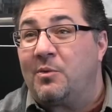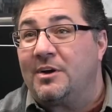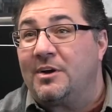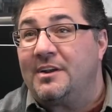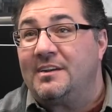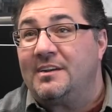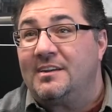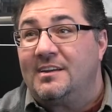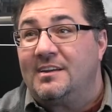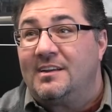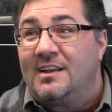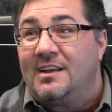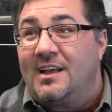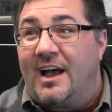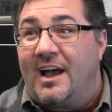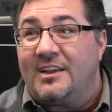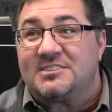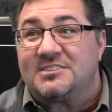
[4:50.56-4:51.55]
one.
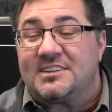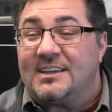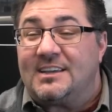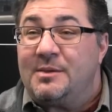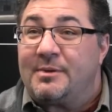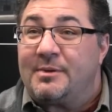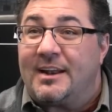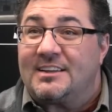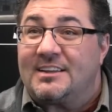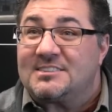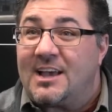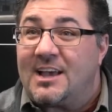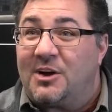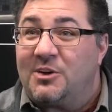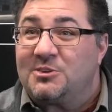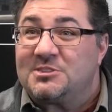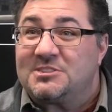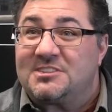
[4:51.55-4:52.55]
I used to keep it at his
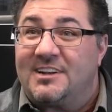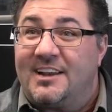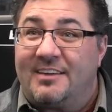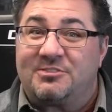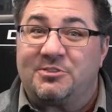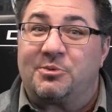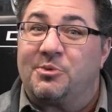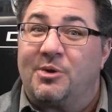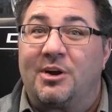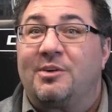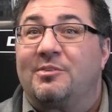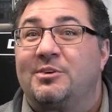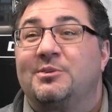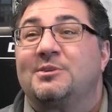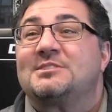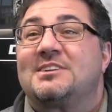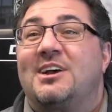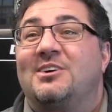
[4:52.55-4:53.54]
house and have to run over
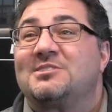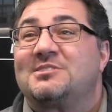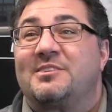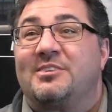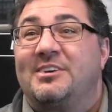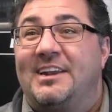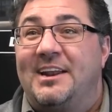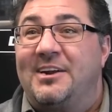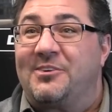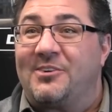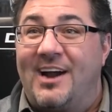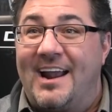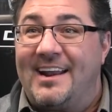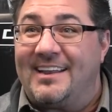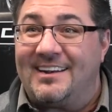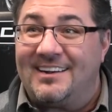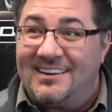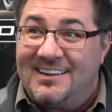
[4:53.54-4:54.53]
to his house every day to
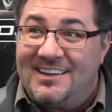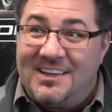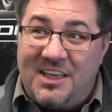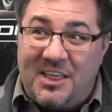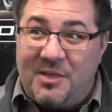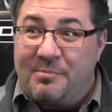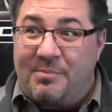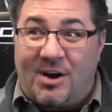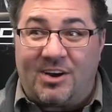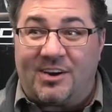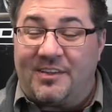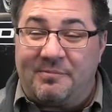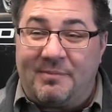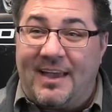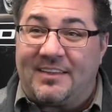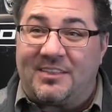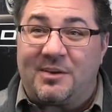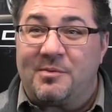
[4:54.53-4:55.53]
ride it and then park it
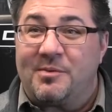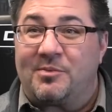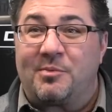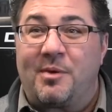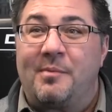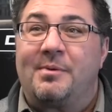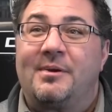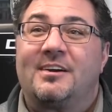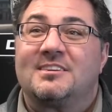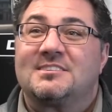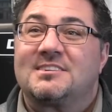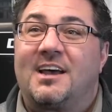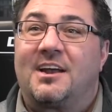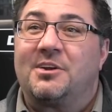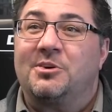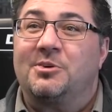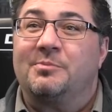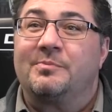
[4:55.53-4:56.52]
back there before my parents
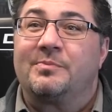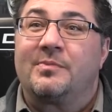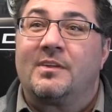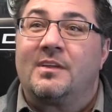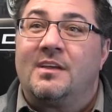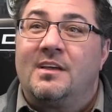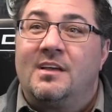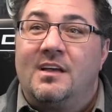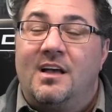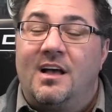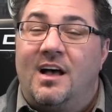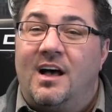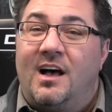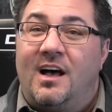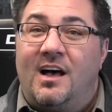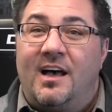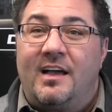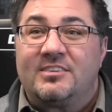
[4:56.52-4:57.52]
got home.
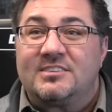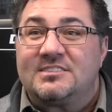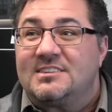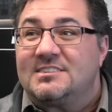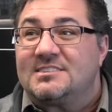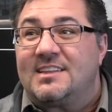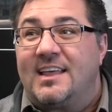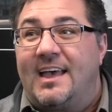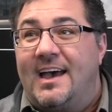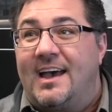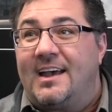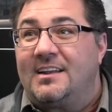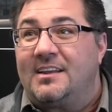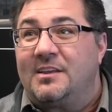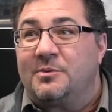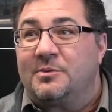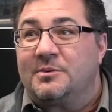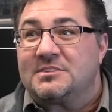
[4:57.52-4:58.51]
Uh, ever since
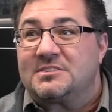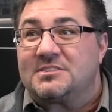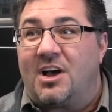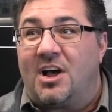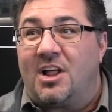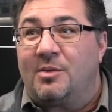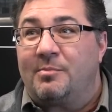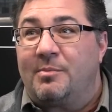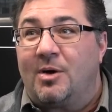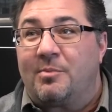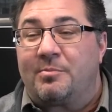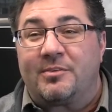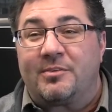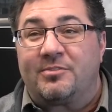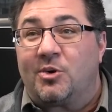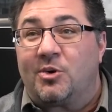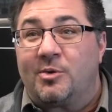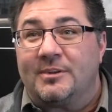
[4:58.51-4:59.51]
that, it was all about
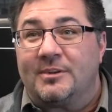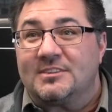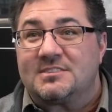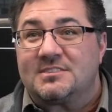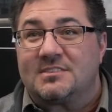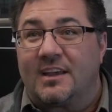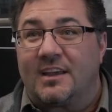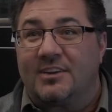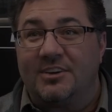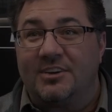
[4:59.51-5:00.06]
performance. I